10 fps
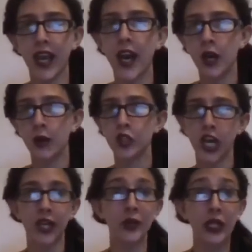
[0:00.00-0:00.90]
how
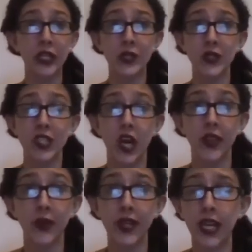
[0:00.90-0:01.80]
jack-o'-lanterns got
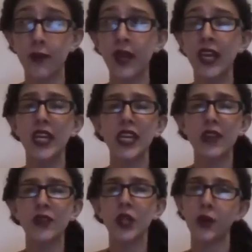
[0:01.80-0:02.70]
their name,
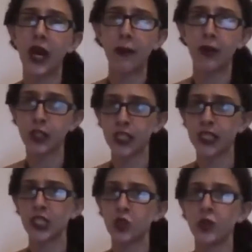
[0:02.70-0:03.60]
even though I
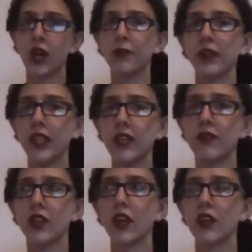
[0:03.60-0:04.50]
personally do not
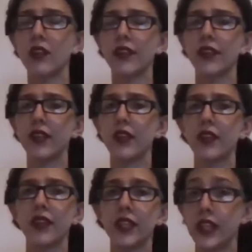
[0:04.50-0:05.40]
believe that
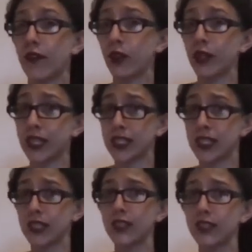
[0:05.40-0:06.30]
the devil
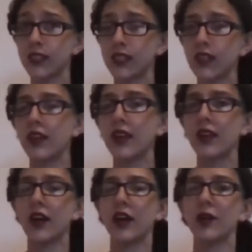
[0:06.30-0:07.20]
exists.
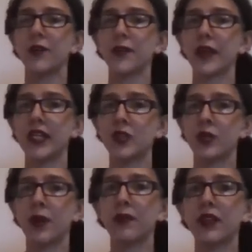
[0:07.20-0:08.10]
I do
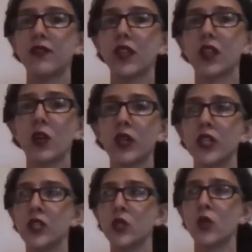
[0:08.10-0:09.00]
not believe that there
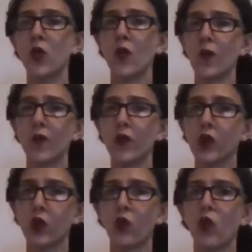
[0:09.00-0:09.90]
is
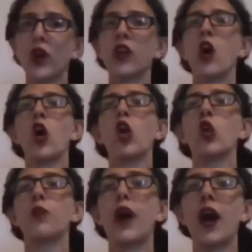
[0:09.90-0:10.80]
one
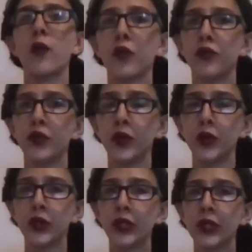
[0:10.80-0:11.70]

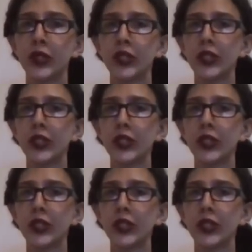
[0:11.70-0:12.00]
all-powerful